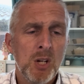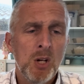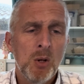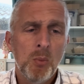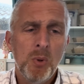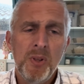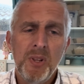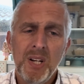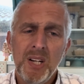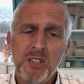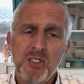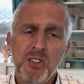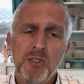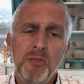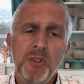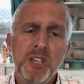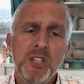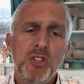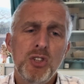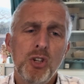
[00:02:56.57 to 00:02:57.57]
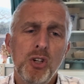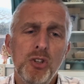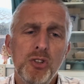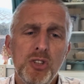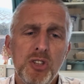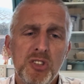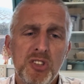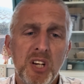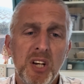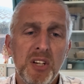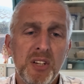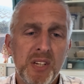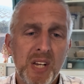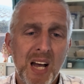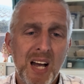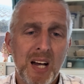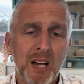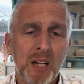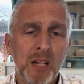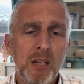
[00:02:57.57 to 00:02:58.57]
When the last of these soldiers had
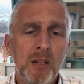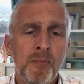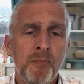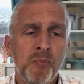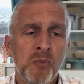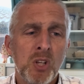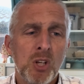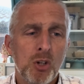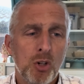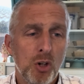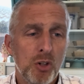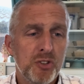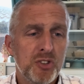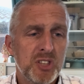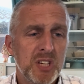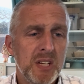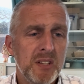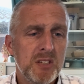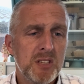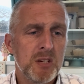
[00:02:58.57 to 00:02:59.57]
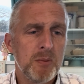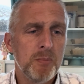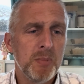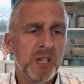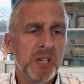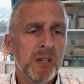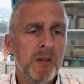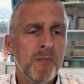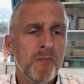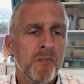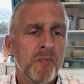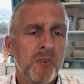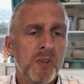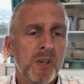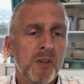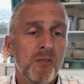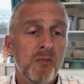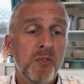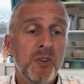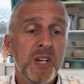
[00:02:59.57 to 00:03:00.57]
died, God said to me,
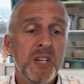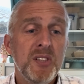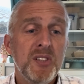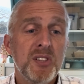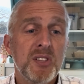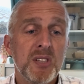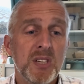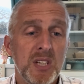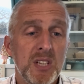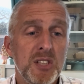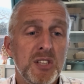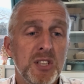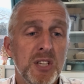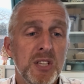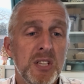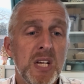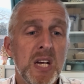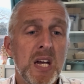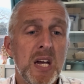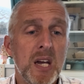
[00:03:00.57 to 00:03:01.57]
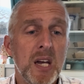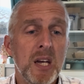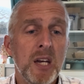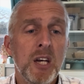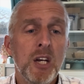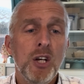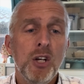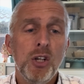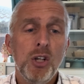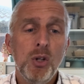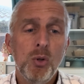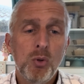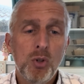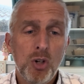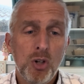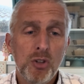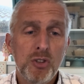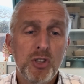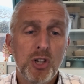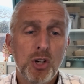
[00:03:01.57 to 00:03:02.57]
"This is the day you
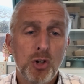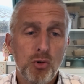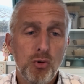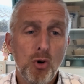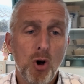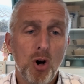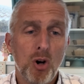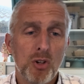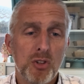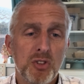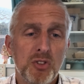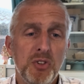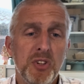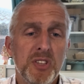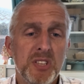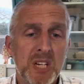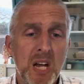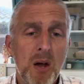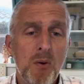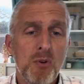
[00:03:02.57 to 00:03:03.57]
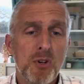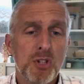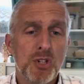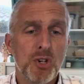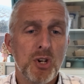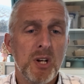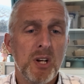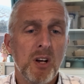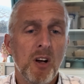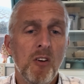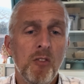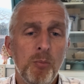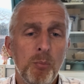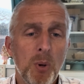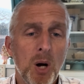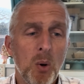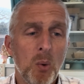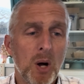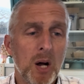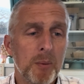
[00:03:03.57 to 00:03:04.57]
cut across the territory of
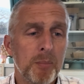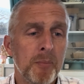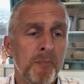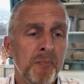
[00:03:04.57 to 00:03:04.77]
Moab